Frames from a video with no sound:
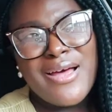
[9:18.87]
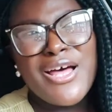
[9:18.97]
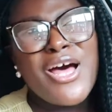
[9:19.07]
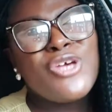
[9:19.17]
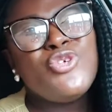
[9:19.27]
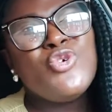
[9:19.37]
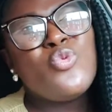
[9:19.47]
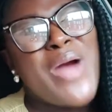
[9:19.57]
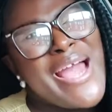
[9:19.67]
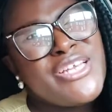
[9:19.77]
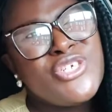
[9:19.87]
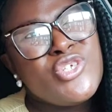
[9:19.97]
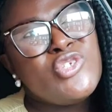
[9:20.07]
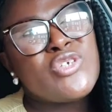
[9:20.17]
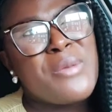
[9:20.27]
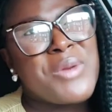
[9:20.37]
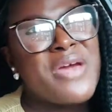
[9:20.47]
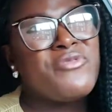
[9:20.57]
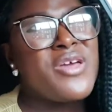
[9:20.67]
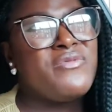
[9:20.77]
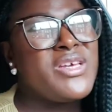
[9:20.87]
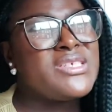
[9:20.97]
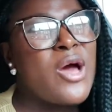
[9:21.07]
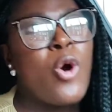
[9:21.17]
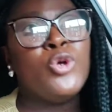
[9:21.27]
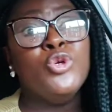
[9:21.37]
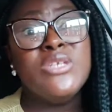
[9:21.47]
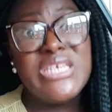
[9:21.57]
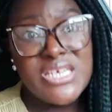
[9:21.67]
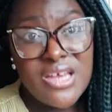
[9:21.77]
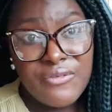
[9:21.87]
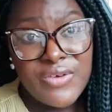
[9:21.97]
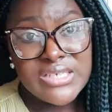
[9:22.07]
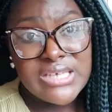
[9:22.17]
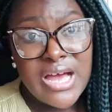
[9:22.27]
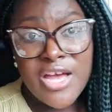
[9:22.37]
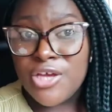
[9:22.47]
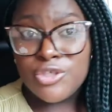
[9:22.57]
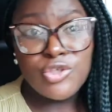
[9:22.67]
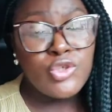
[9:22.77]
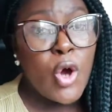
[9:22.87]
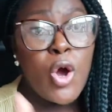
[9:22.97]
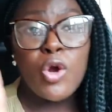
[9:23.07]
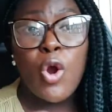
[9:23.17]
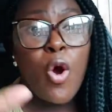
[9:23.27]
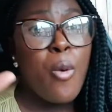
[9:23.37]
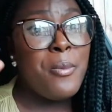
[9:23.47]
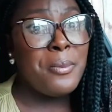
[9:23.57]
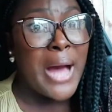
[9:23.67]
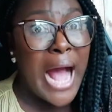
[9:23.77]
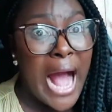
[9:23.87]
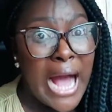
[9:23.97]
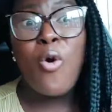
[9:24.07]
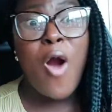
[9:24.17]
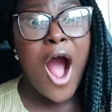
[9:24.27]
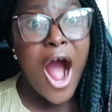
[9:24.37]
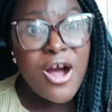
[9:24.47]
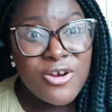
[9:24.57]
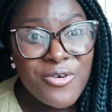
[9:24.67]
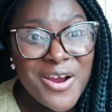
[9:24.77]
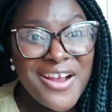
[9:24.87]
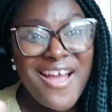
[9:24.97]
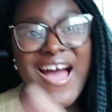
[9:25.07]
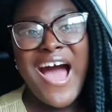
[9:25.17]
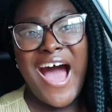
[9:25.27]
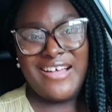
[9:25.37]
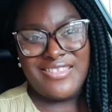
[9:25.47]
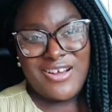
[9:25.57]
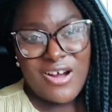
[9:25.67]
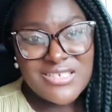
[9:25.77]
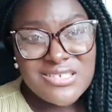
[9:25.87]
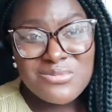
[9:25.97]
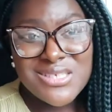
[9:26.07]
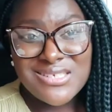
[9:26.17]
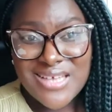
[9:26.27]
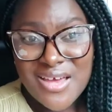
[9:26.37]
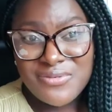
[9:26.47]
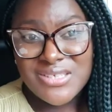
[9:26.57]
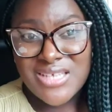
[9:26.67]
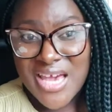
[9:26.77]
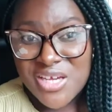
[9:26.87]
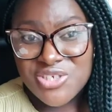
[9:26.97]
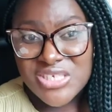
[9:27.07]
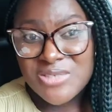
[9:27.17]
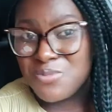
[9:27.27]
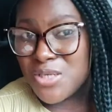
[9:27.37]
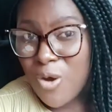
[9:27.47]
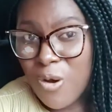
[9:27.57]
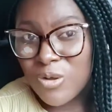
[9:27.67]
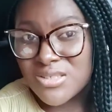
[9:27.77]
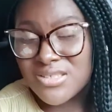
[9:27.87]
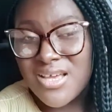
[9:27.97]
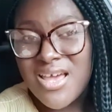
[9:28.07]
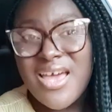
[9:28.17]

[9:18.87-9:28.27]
why do you need to apply for a visa, or you need a visa, don't go mad, go angry at the customer service agent. Because